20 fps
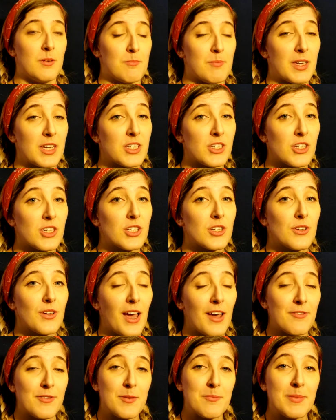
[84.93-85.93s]
Make sure you
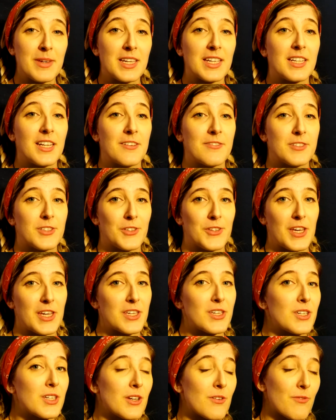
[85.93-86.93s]
have them big enough so
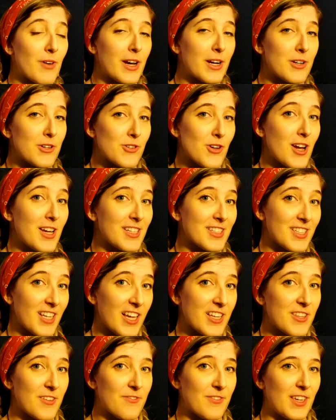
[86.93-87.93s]
that you can write or draw
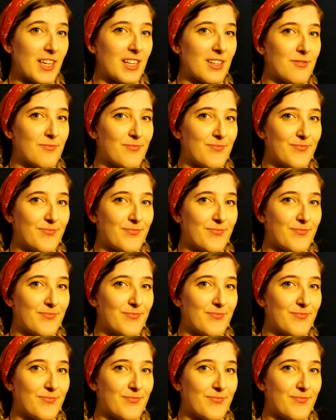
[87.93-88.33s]
inside the feet.